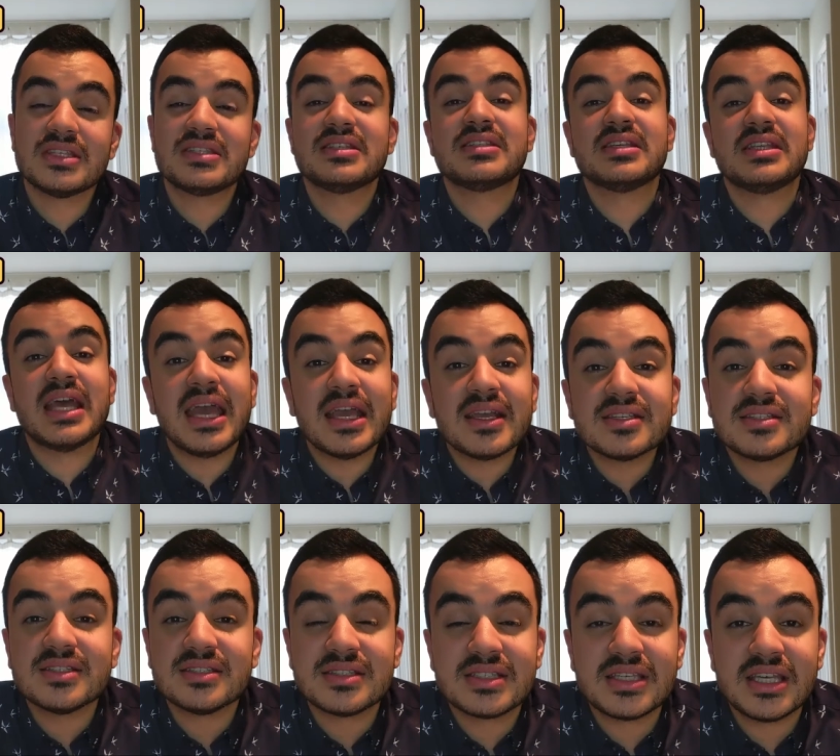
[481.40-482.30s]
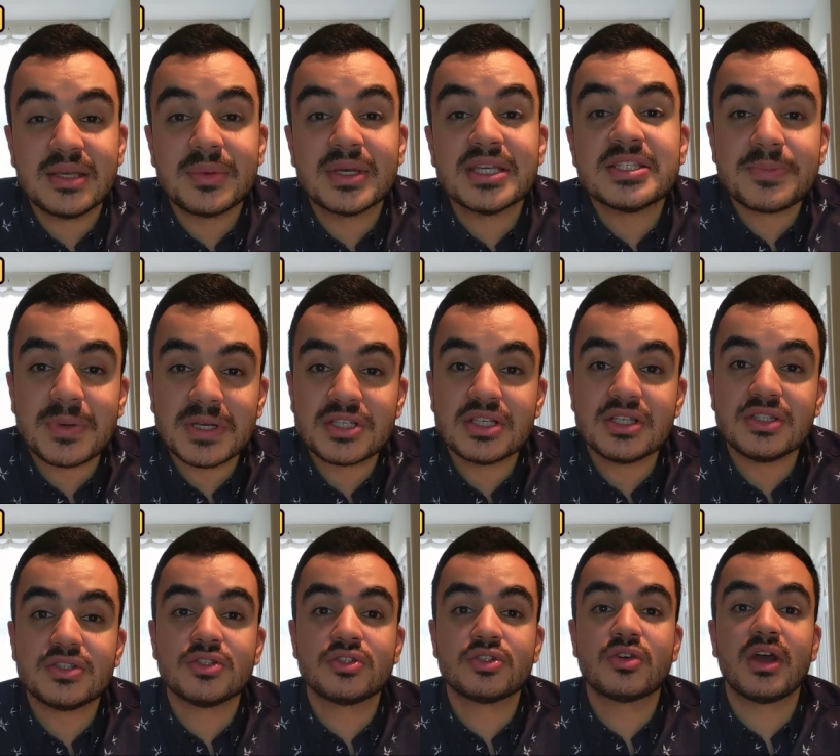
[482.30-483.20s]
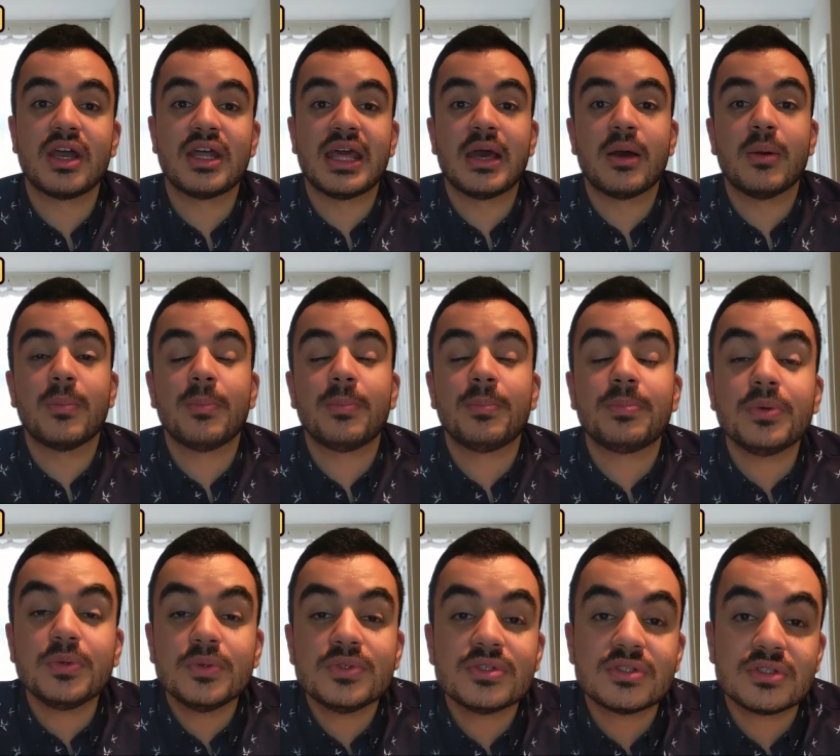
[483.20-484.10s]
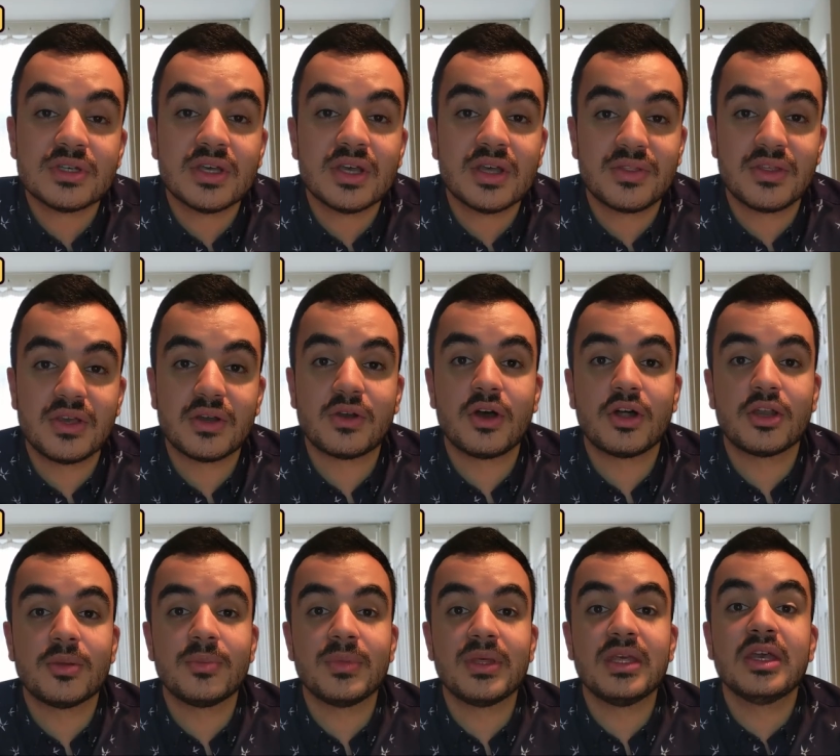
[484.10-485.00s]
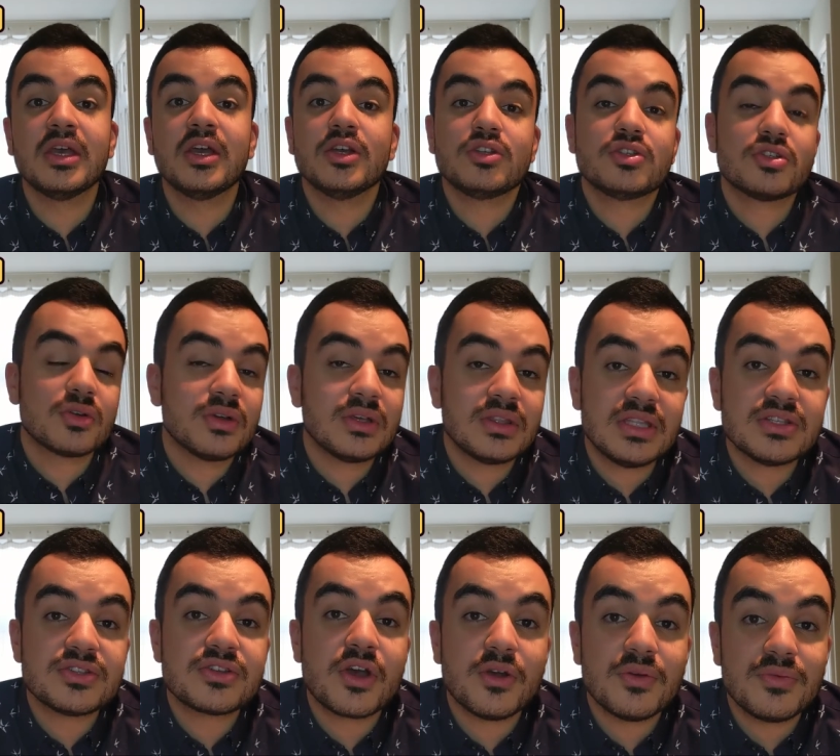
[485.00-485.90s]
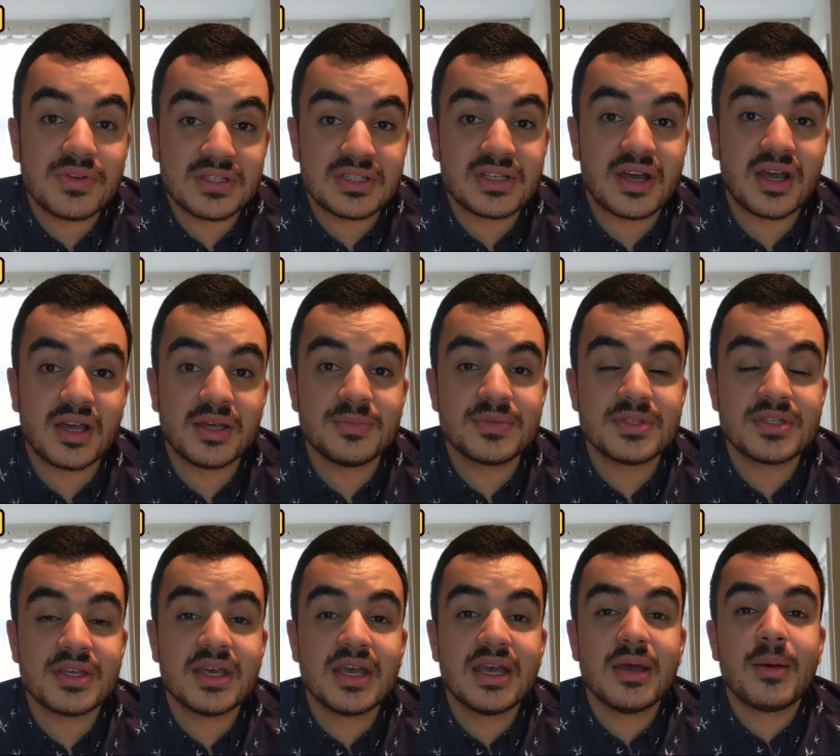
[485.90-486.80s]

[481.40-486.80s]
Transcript: this is an excellent scheme, especially to try and help boost the economy during these COVID times.